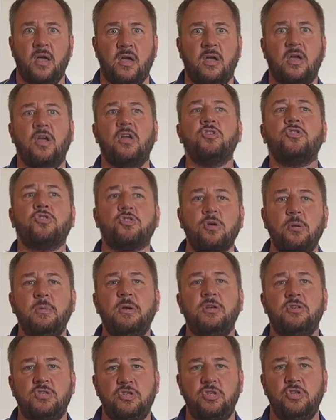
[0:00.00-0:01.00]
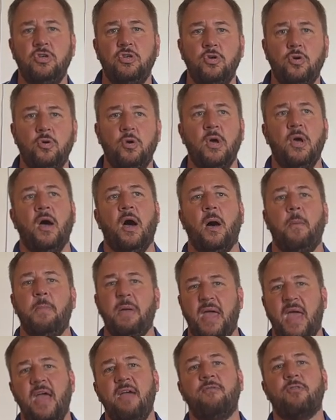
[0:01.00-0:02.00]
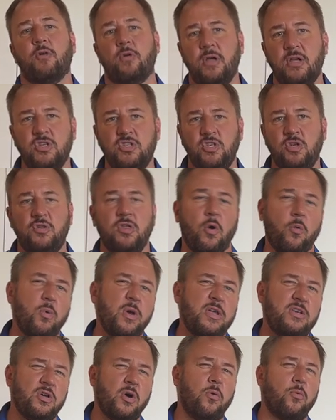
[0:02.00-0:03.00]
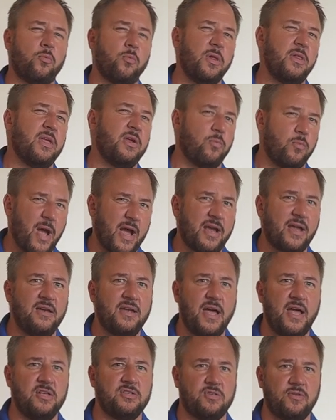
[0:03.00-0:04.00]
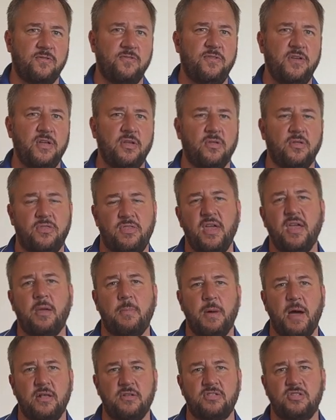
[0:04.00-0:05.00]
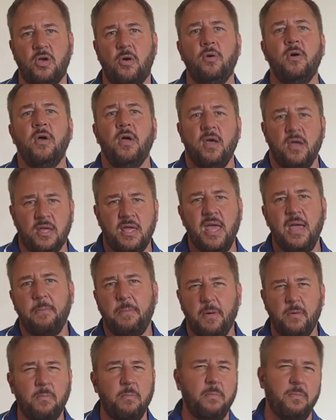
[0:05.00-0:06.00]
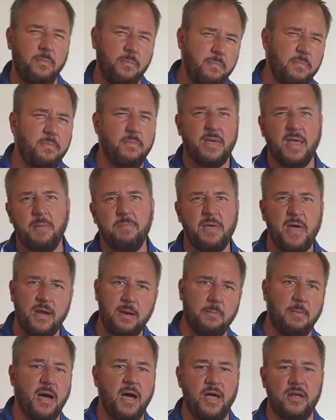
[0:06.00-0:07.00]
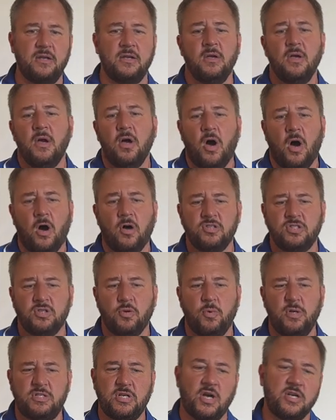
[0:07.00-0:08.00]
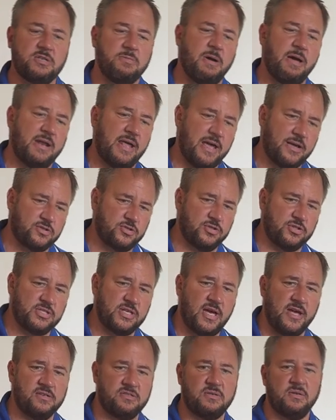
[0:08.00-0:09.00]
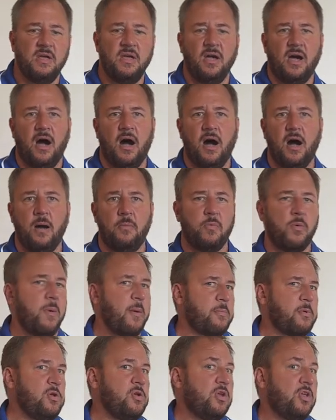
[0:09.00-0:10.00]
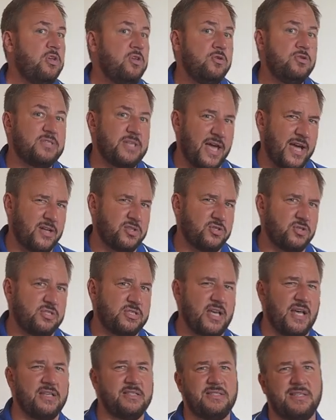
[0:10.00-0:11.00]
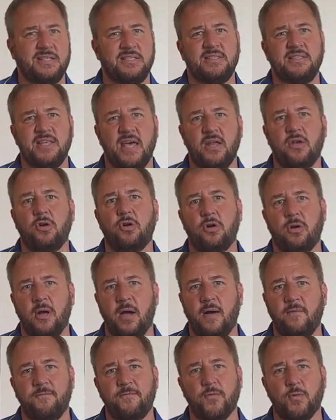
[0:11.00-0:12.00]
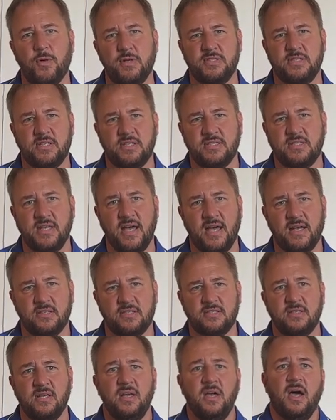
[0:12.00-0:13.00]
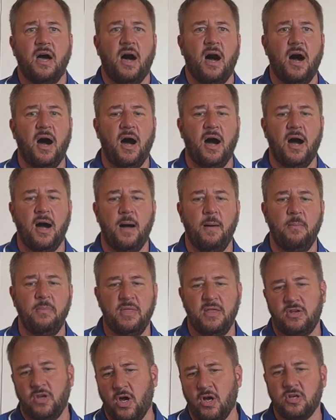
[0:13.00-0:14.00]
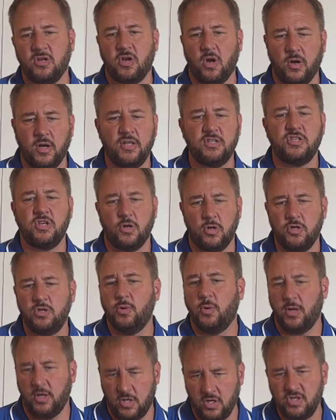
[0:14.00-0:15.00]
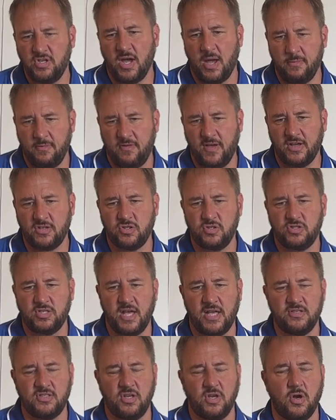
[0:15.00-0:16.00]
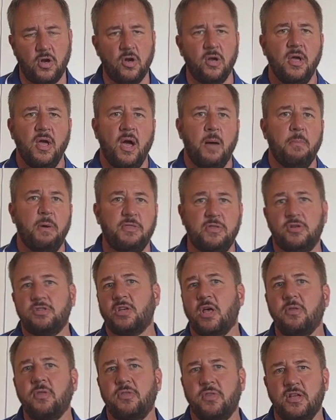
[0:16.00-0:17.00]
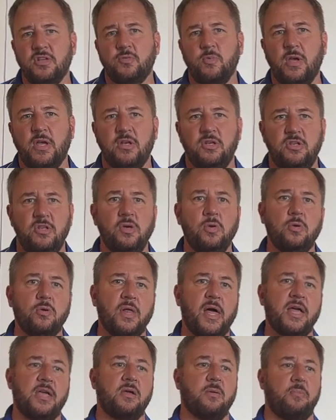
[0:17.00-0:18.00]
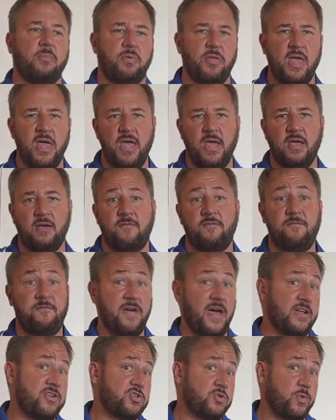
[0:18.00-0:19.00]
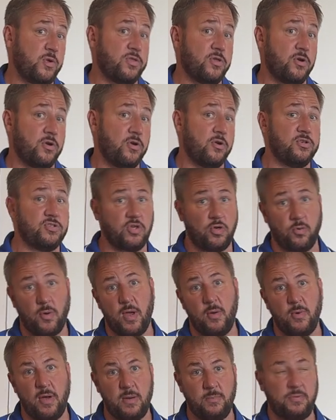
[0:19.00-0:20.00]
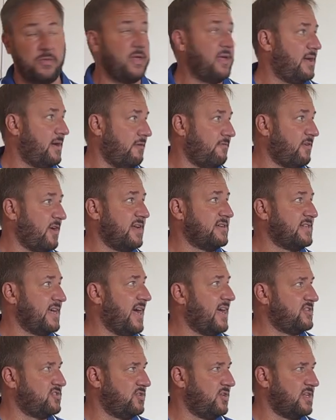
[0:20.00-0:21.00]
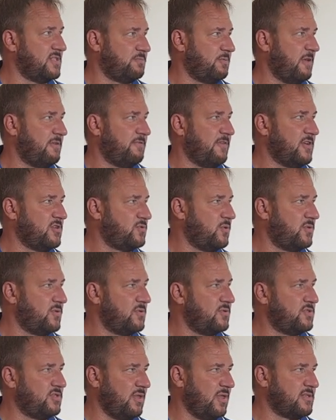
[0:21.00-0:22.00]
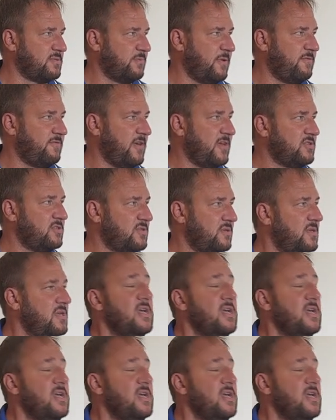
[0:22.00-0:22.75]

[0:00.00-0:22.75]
contribute to a behavior issue that we don't really recognize or feel or think about. So keep that in mind. Also, we talked about exercise. Remember, you can use exercise to set her up for success. The dog guardians here are doing a good job of exercising her, but there's other things we can do, like playing fetch with her is a great way to play. I forgot to ask, do you guys play fetch with her? She like to play fetch?